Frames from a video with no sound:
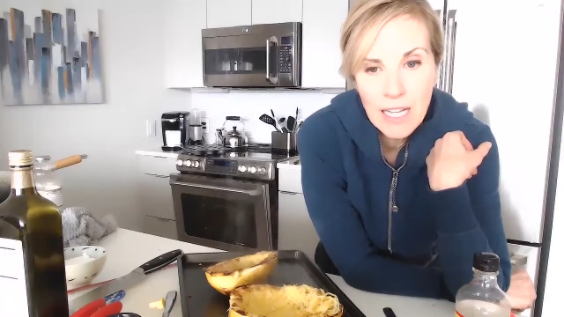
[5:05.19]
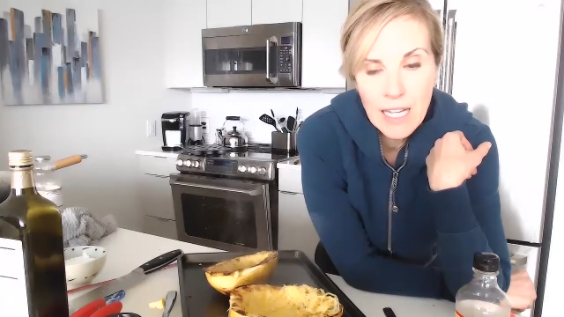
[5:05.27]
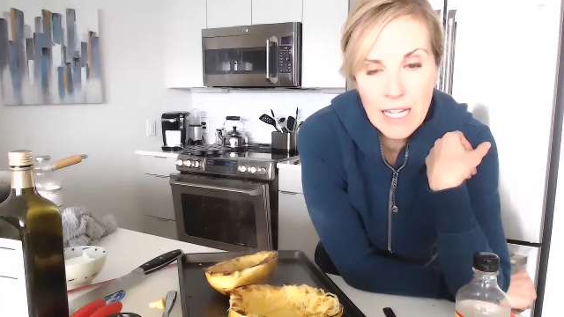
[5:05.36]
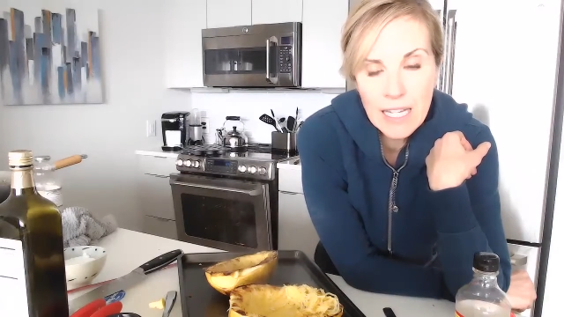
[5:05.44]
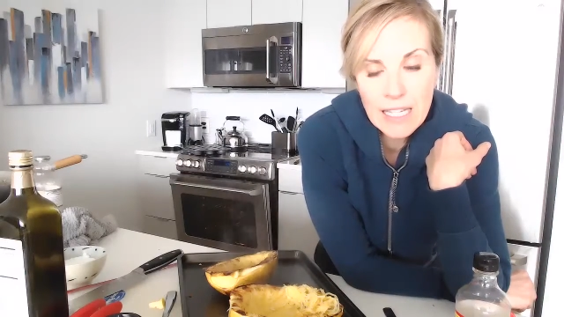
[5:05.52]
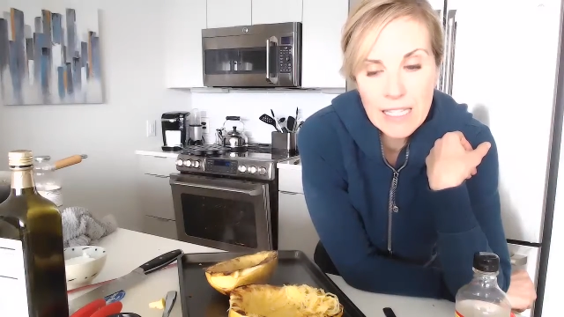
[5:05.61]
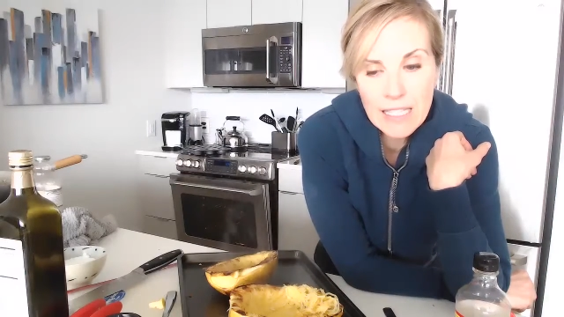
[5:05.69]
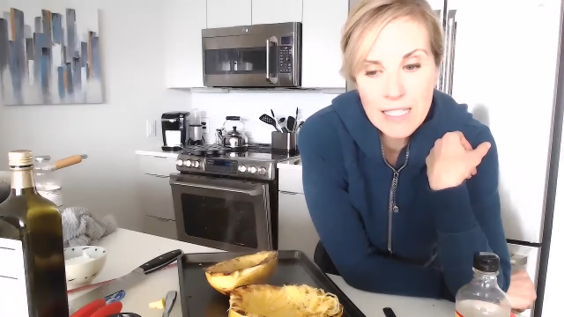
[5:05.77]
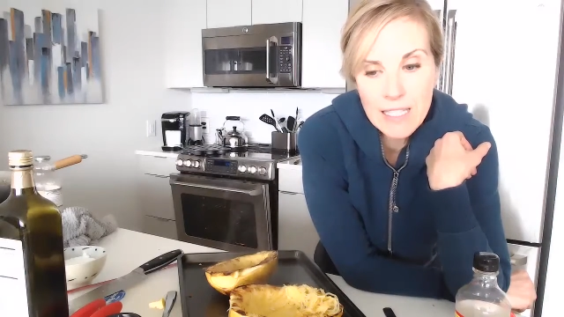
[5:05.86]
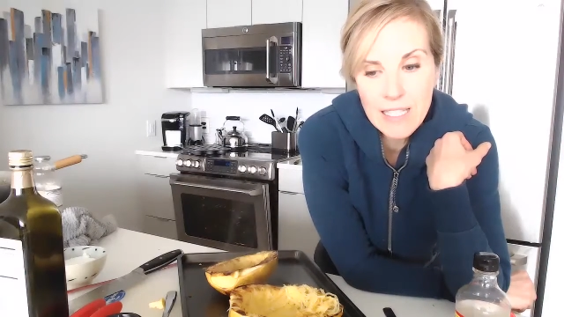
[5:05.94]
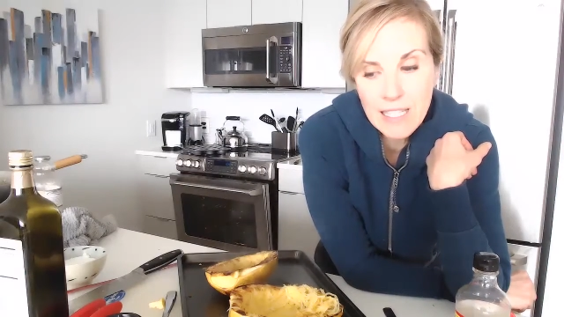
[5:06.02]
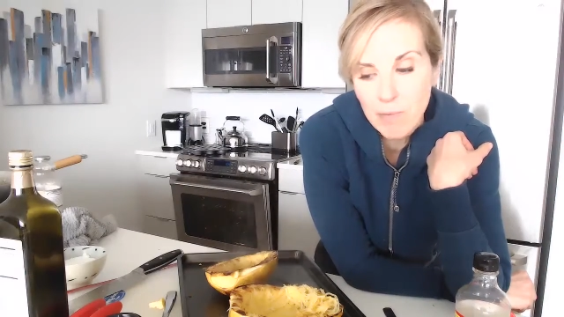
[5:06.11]

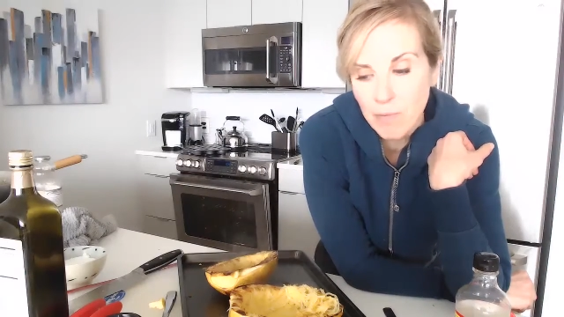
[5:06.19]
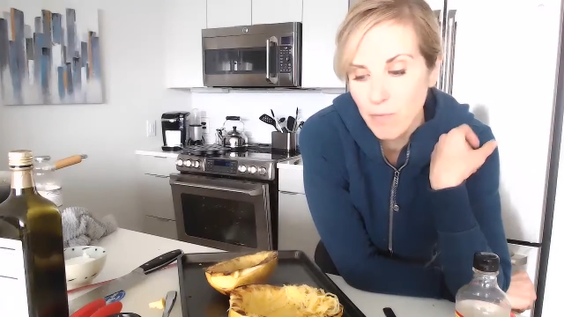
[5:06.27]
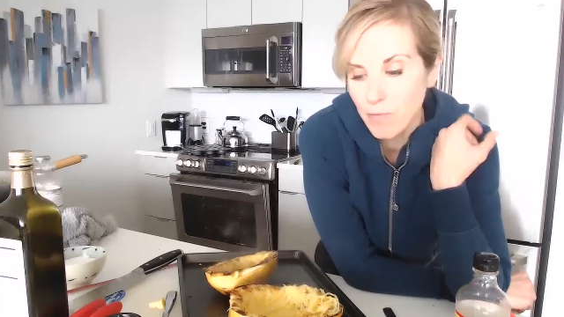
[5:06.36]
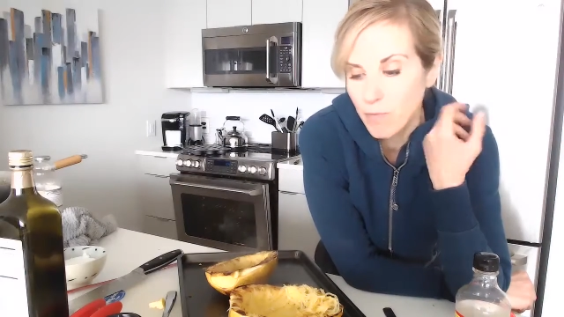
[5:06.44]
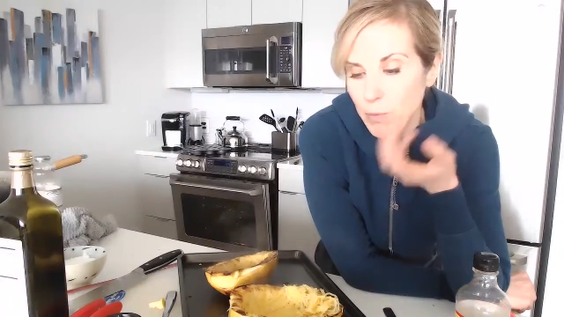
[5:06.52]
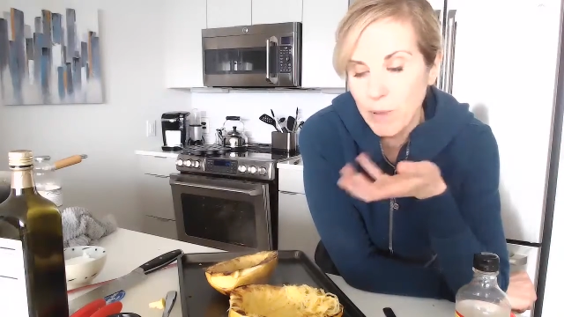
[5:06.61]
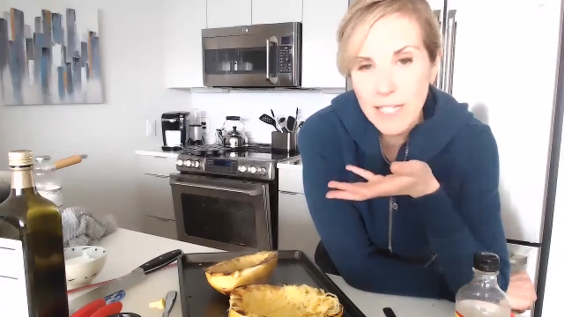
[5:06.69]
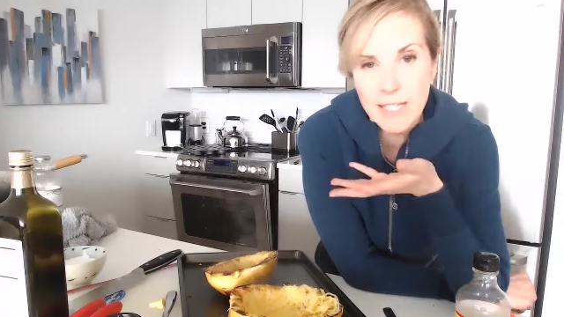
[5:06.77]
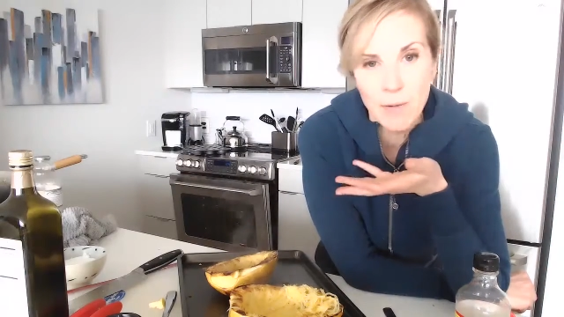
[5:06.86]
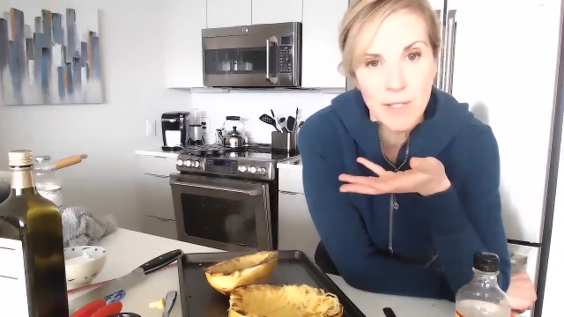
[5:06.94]
and replace it